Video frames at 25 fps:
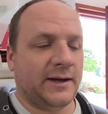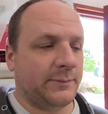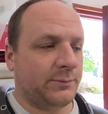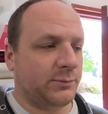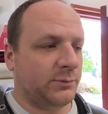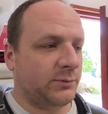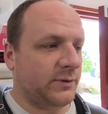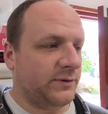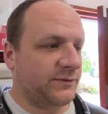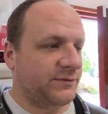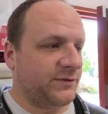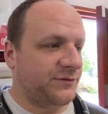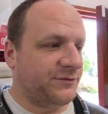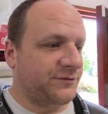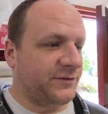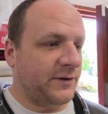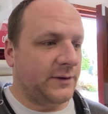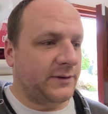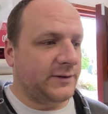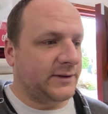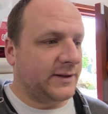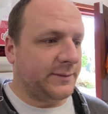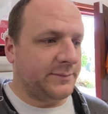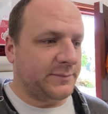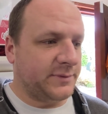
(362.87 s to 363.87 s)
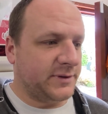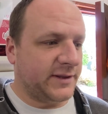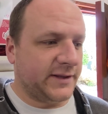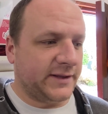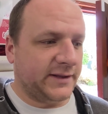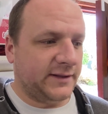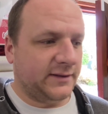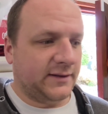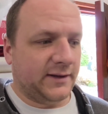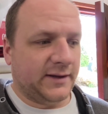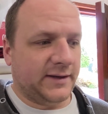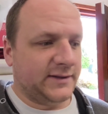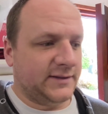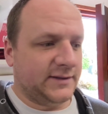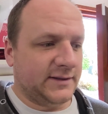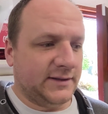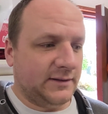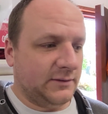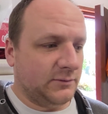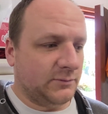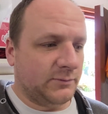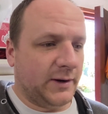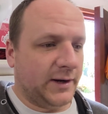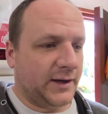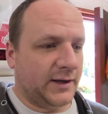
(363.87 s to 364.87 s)
up with a phone number that I
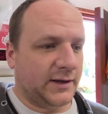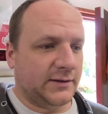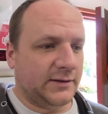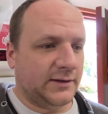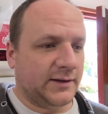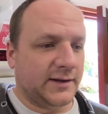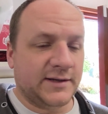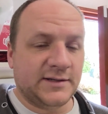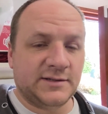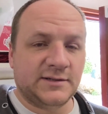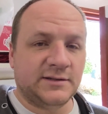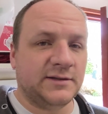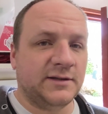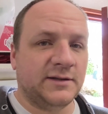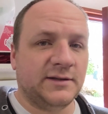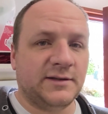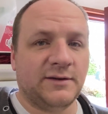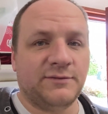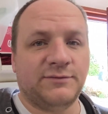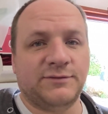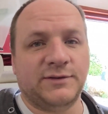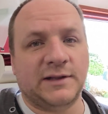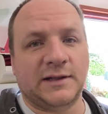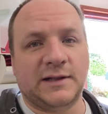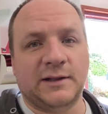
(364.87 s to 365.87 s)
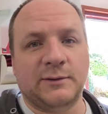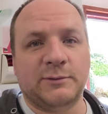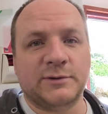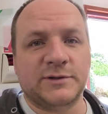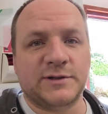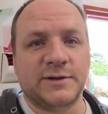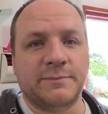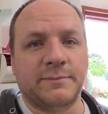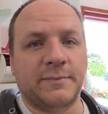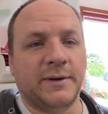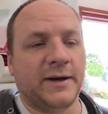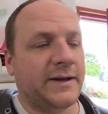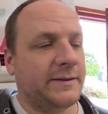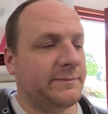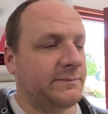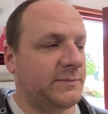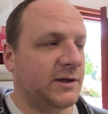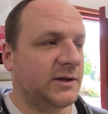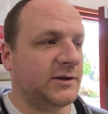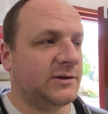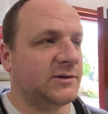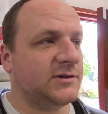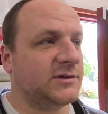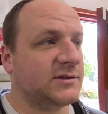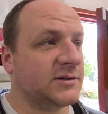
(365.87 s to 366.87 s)
didn't recognize, and it definitely wasn't mine,
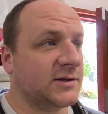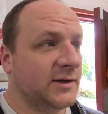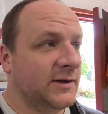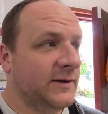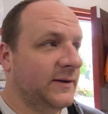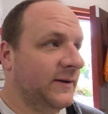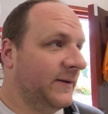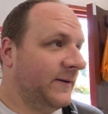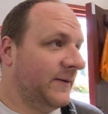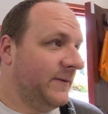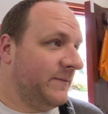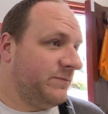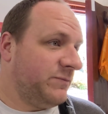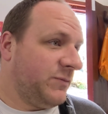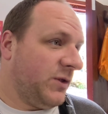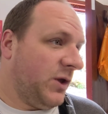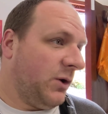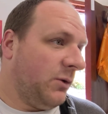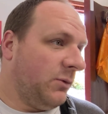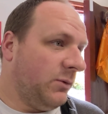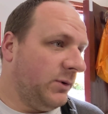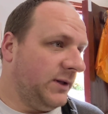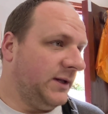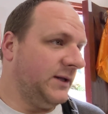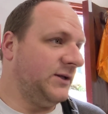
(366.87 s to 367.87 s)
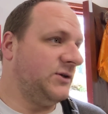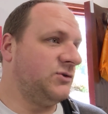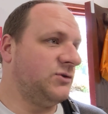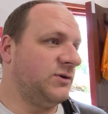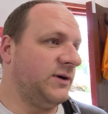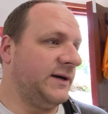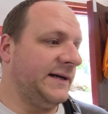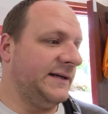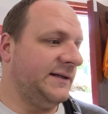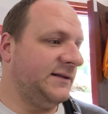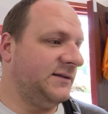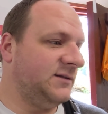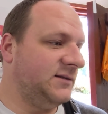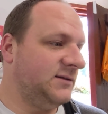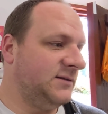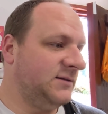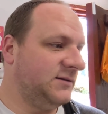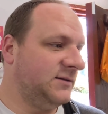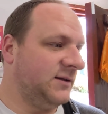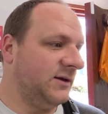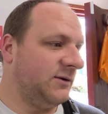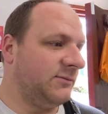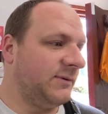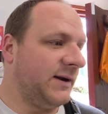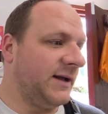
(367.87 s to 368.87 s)
because when I tried
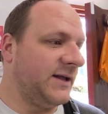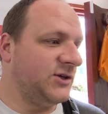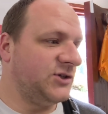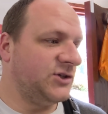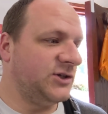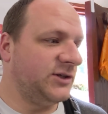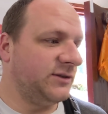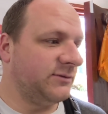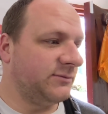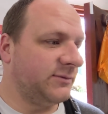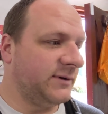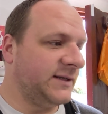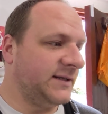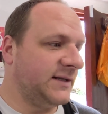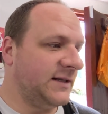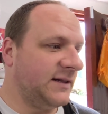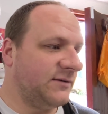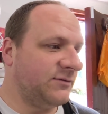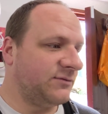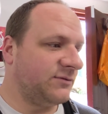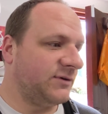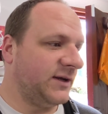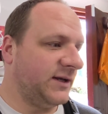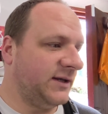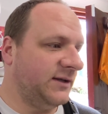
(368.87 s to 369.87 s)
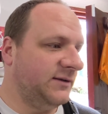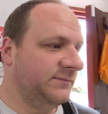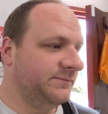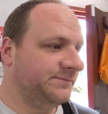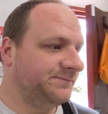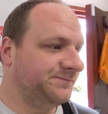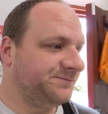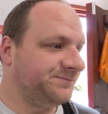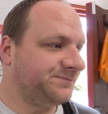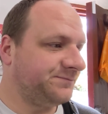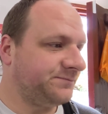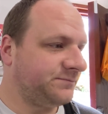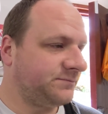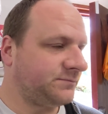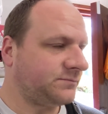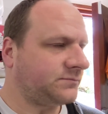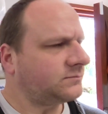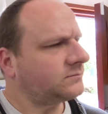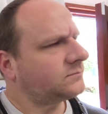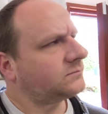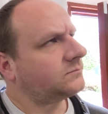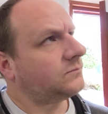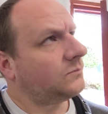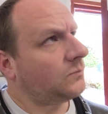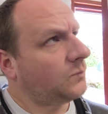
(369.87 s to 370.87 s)
arranging the redelivery
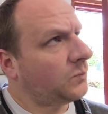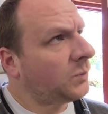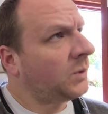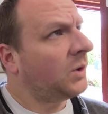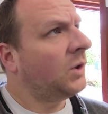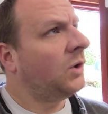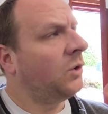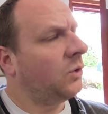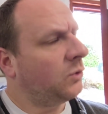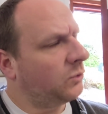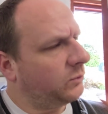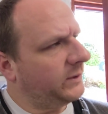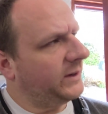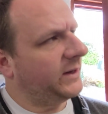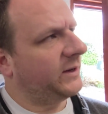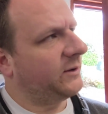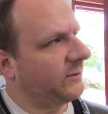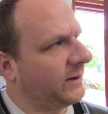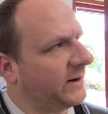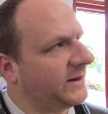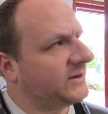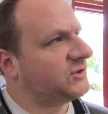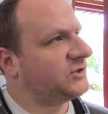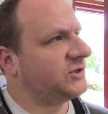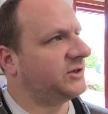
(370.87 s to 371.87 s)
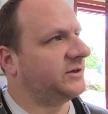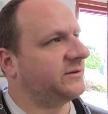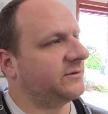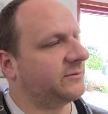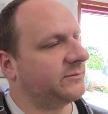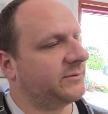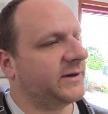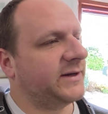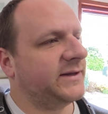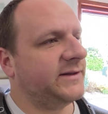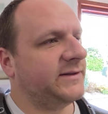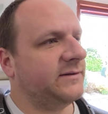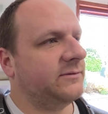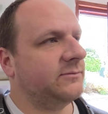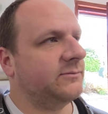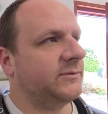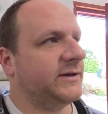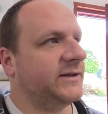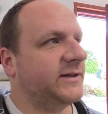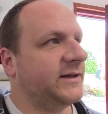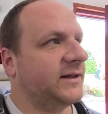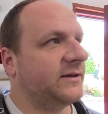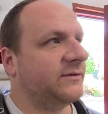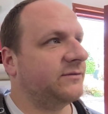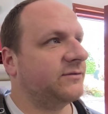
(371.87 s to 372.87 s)
or rearranging the
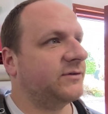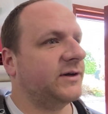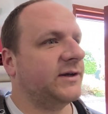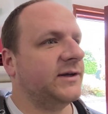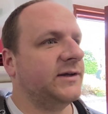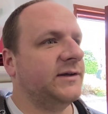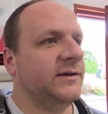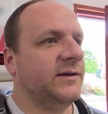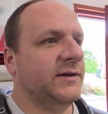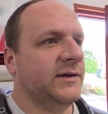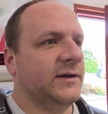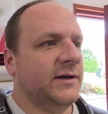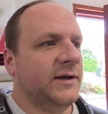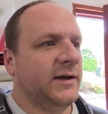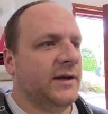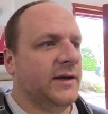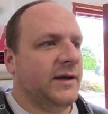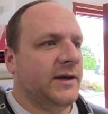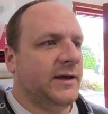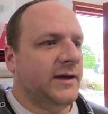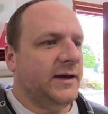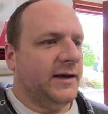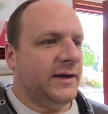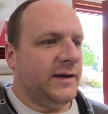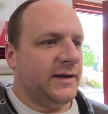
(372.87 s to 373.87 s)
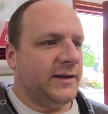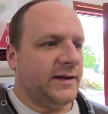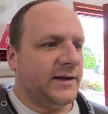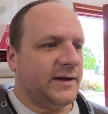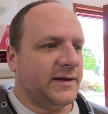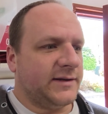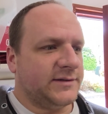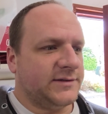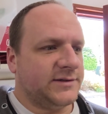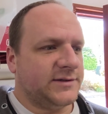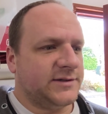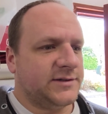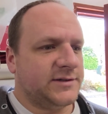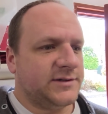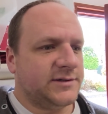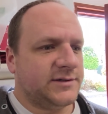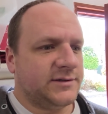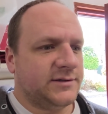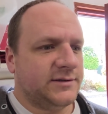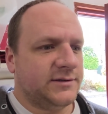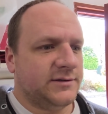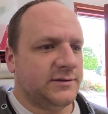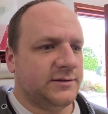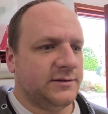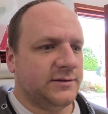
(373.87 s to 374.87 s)
redelivery, it
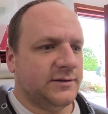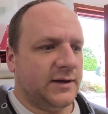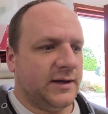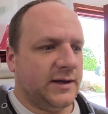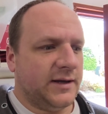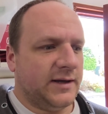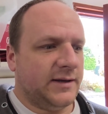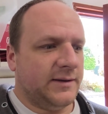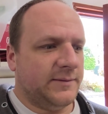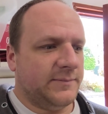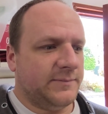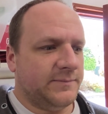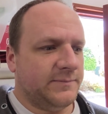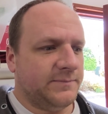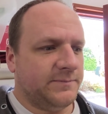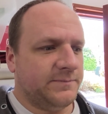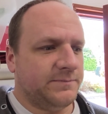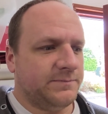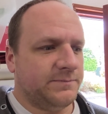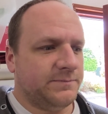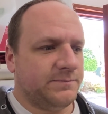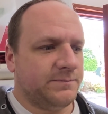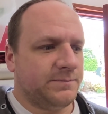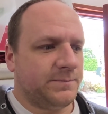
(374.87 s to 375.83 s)
asks to